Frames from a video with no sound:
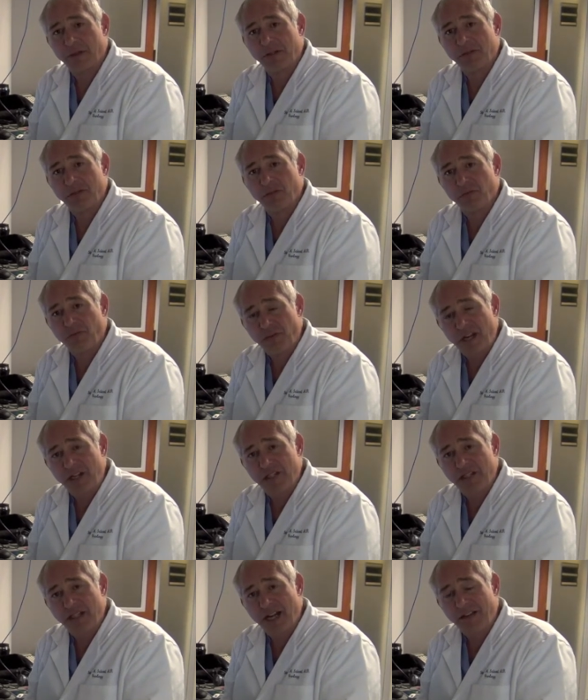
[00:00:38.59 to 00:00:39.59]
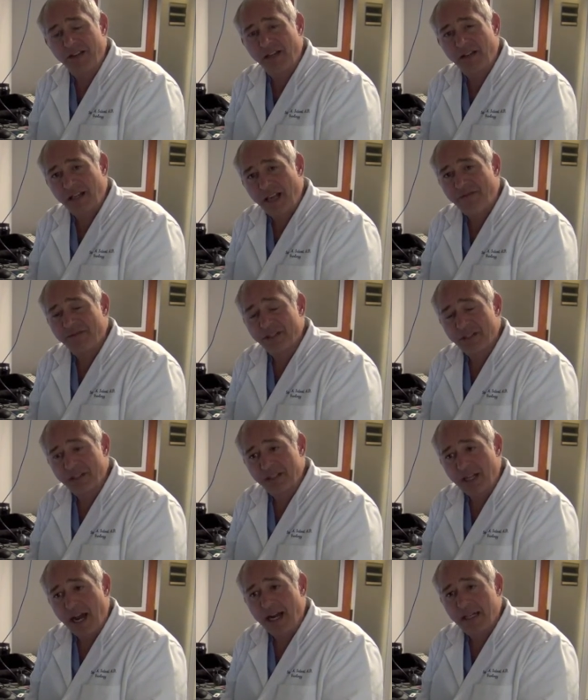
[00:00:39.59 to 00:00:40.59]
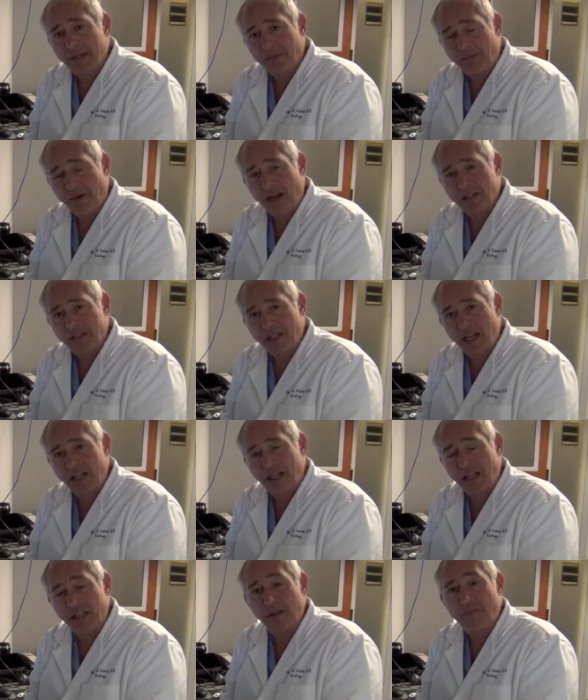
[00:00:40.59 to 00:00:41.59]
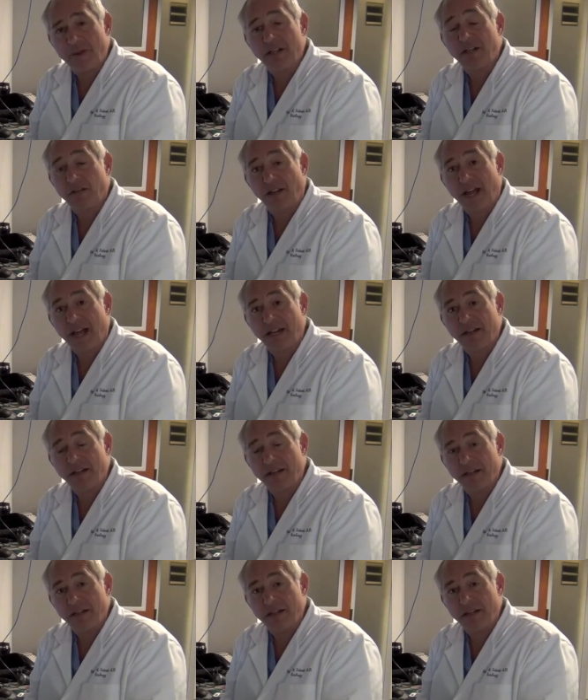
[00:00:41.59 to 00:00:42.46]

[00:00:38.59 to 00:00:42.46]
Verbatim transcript: but there's a region on the left side of the prostate in the mid gland,